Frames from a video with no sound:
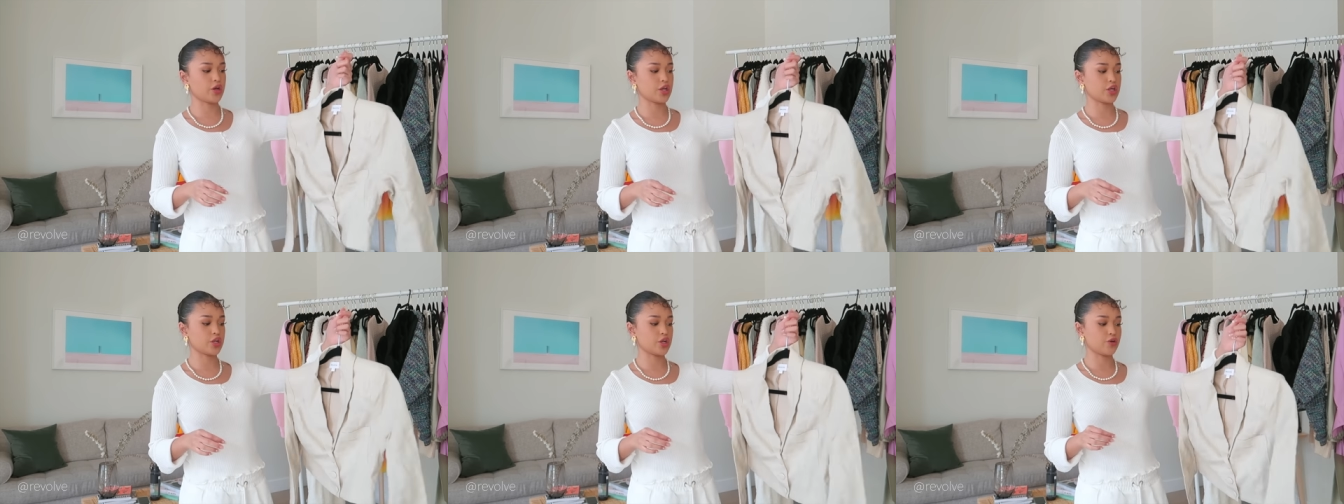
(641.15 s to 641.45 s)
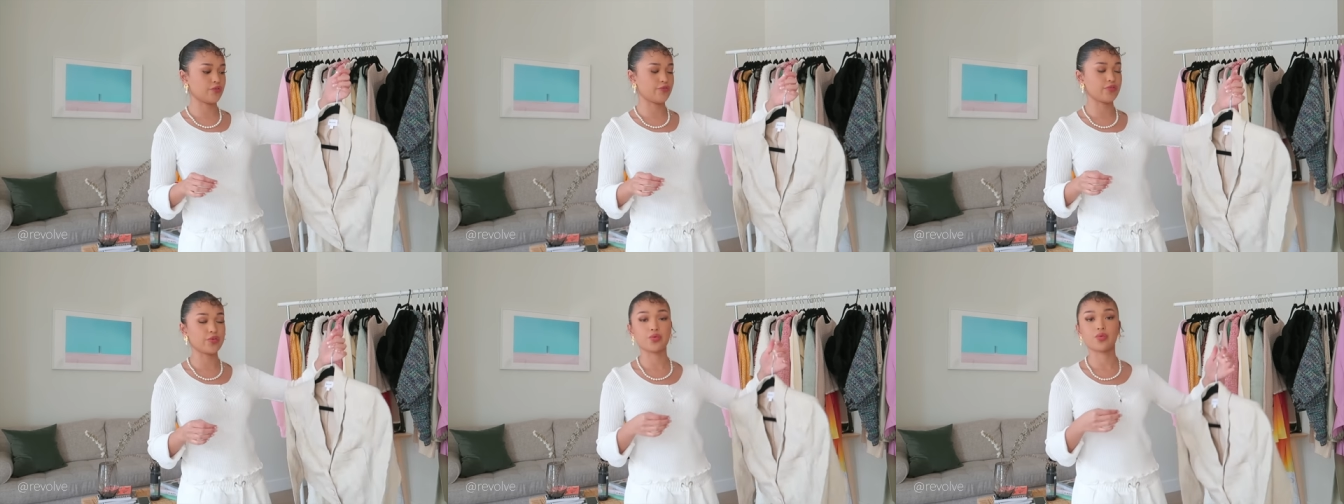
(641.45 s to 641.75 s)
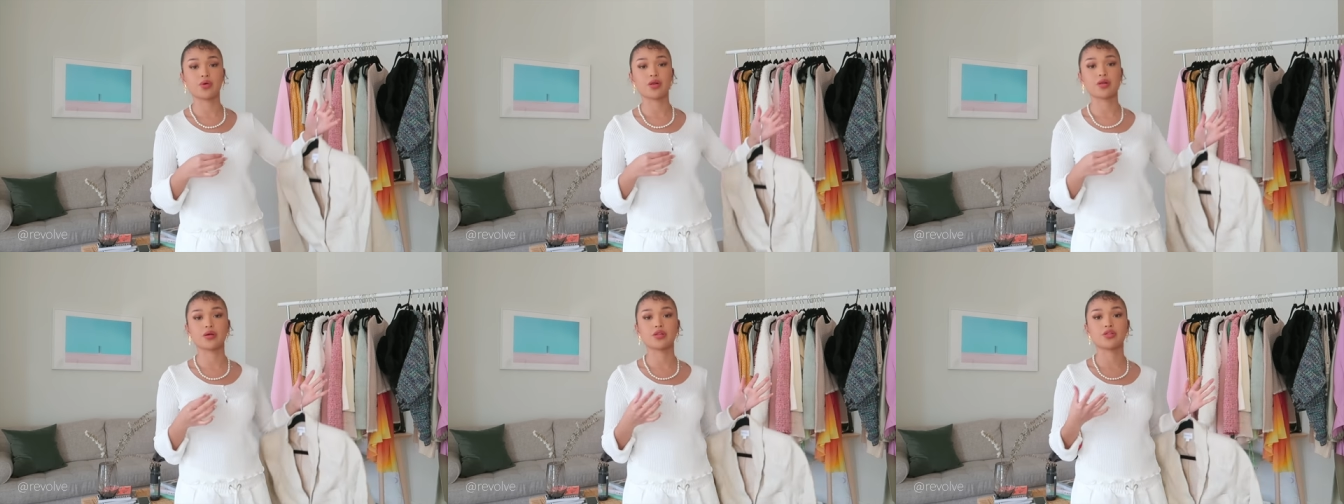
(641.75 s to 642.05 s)
you know, if you
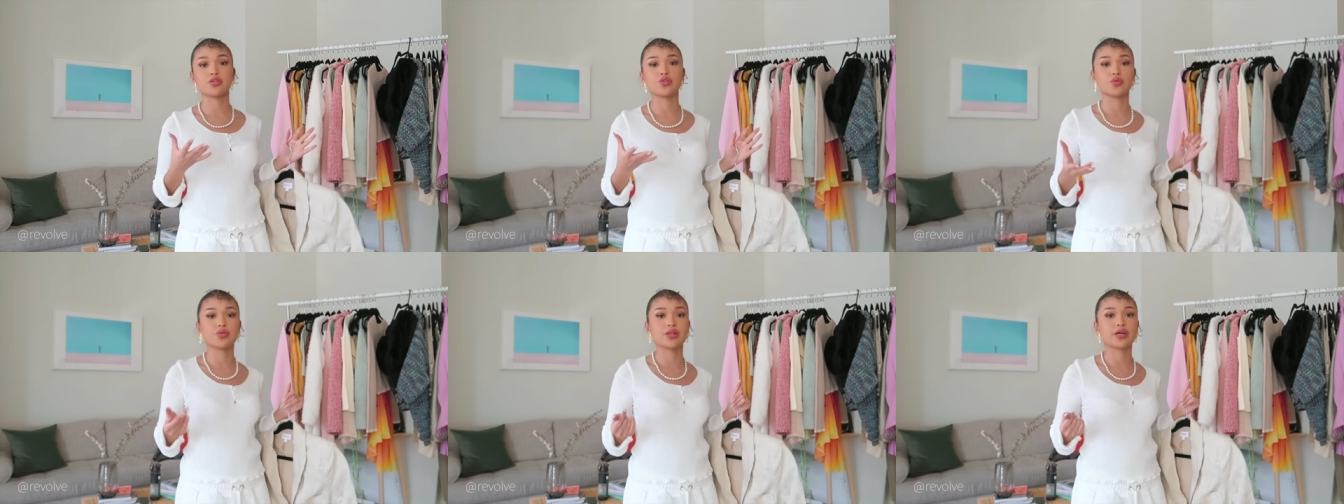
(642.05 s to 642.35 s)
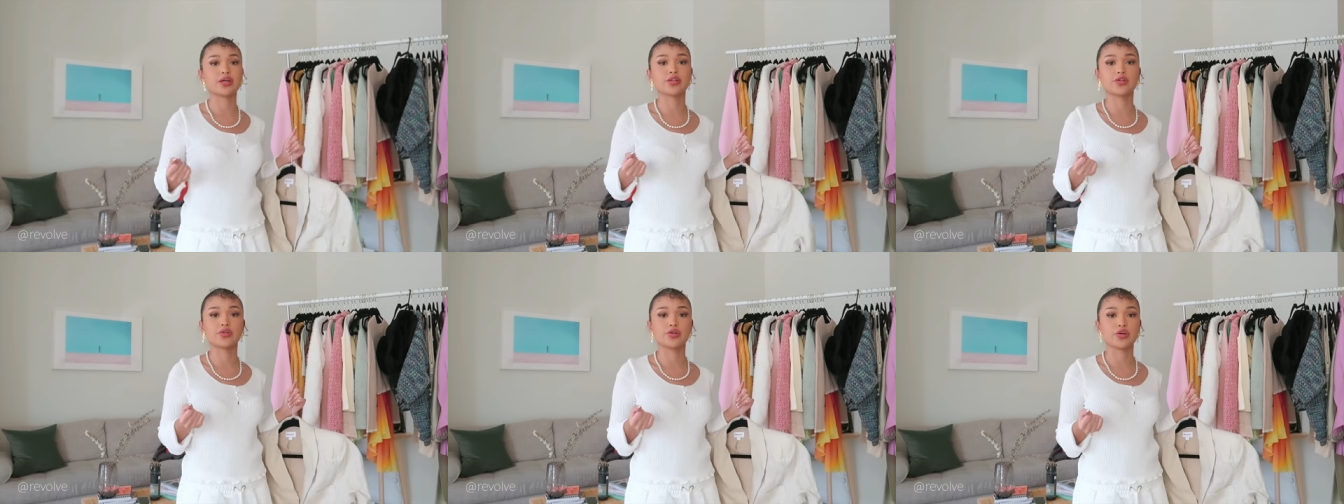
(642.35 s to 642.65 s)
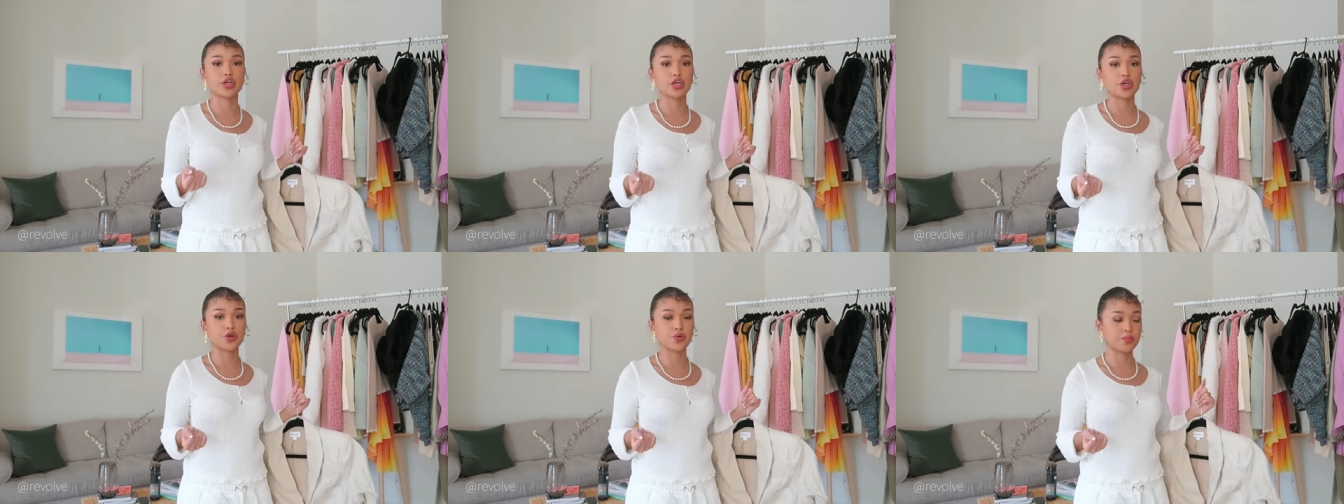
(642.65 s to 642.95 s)
want to do like a little
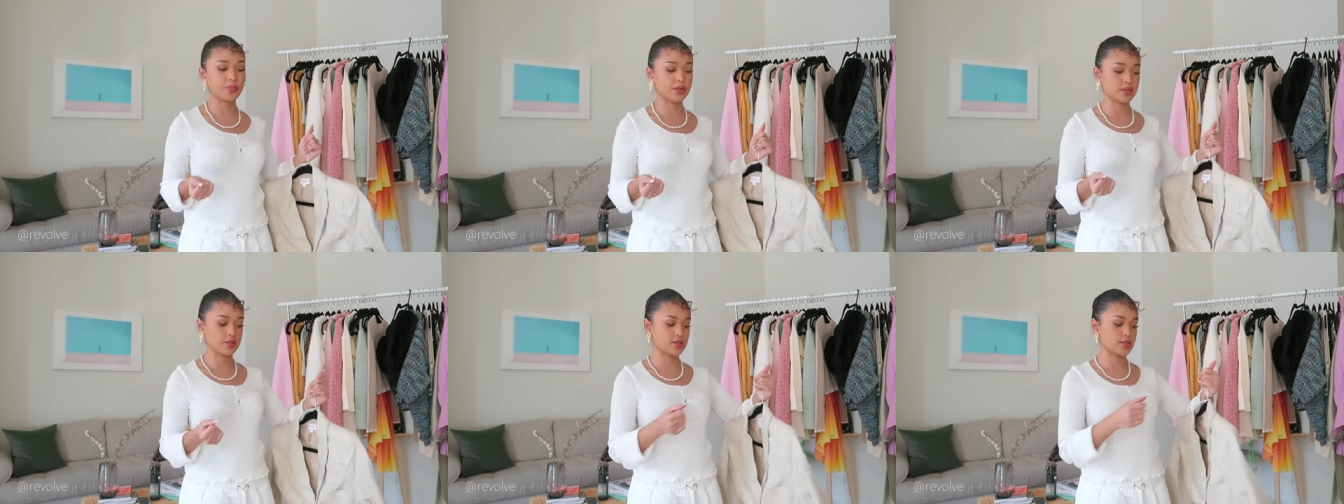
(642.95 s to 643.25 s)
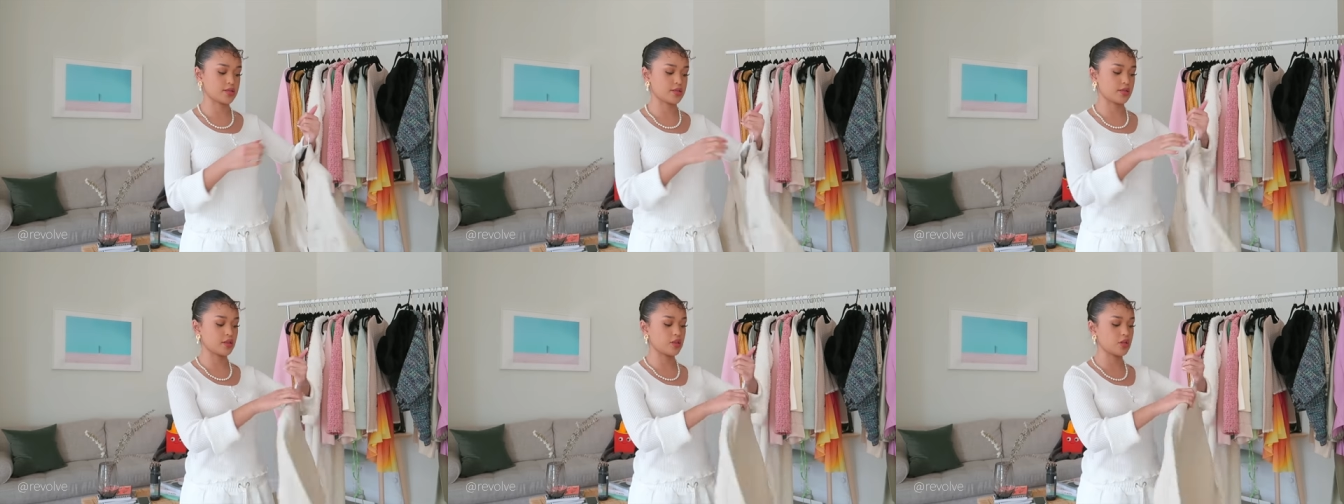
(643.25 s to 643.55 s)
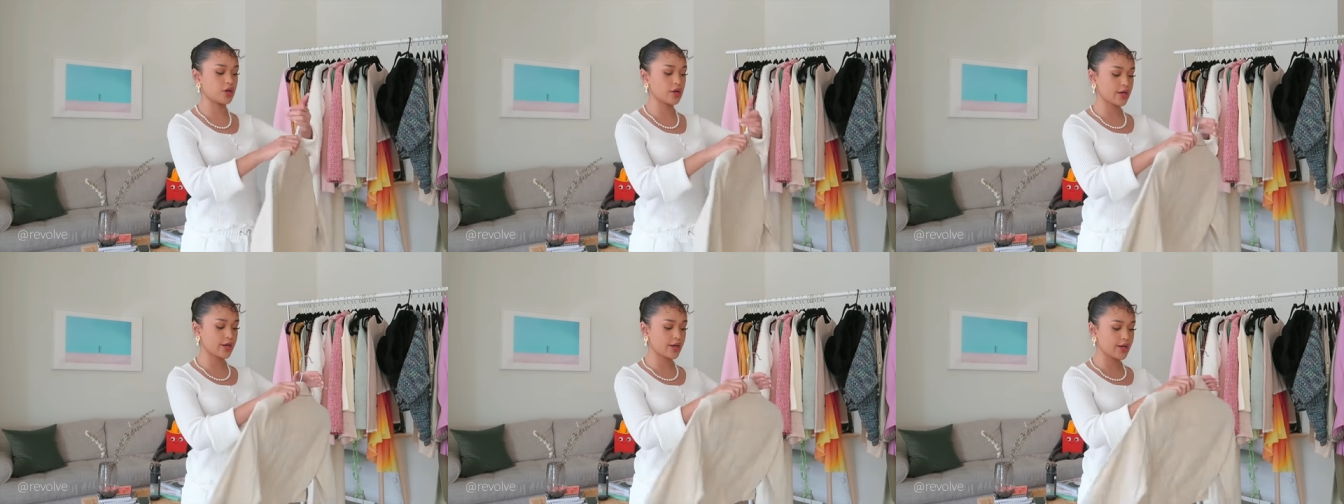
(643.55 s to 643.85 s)
cute business
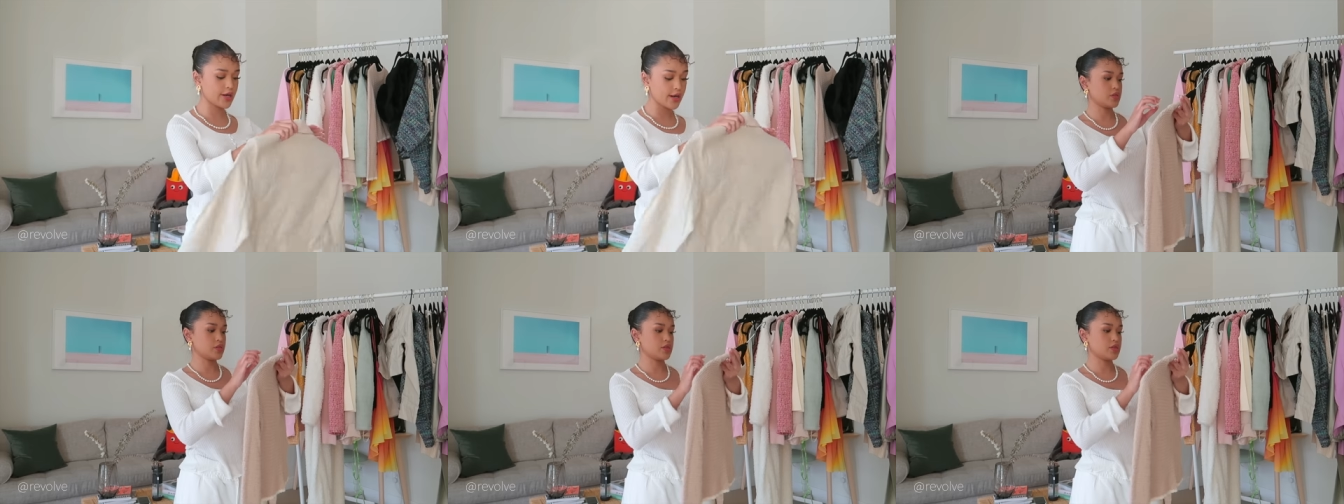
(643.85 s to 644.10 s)
look.